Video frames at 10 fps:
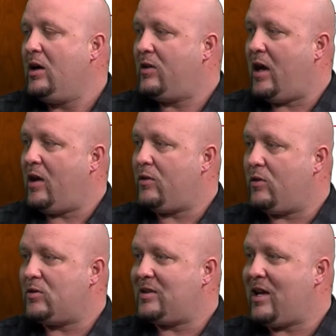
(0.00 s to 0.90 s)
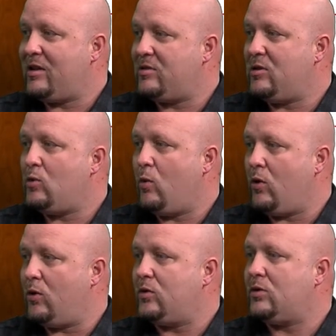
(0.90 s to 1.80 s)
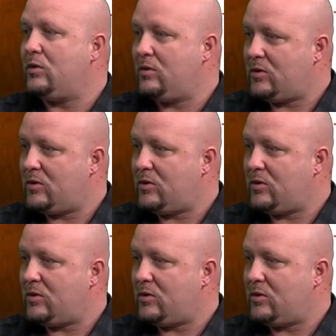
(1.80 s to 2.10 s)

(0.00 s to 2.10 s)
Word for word: that there's a tendency towards